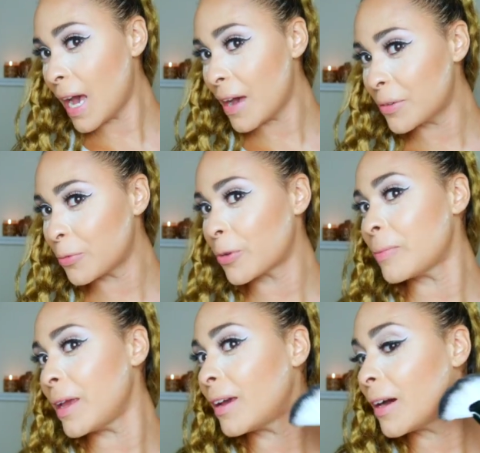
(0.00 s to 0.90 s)
haven't worn
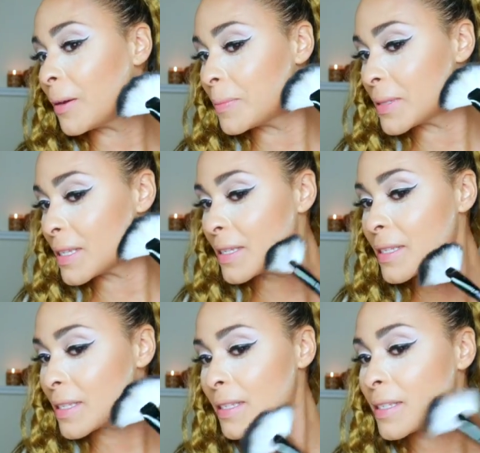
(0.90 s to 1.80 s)
makeup
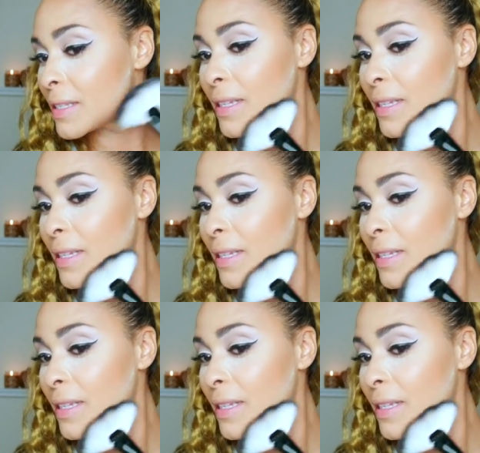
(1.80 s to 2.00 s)
since